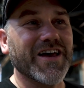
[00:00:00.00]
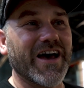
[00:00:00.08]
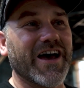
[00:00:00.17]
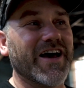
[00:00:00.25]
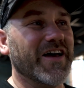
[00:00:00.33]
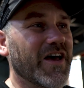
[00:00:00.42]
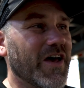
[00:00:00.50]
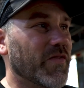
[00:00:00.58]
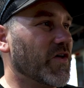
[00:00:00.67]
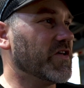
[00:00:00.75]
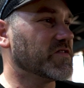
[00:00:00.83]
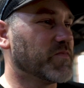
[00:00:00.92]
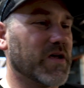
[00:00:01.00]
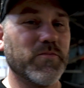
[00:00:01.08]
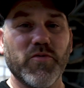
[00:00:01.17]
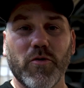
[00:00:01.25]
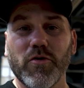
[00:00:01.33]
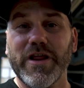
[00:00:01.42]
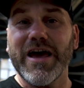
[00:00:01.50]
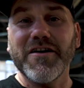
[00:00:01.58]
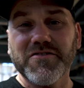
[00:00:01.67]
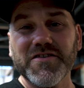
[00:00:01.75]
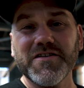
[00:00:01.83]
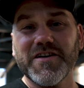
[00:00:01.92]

that has been brought out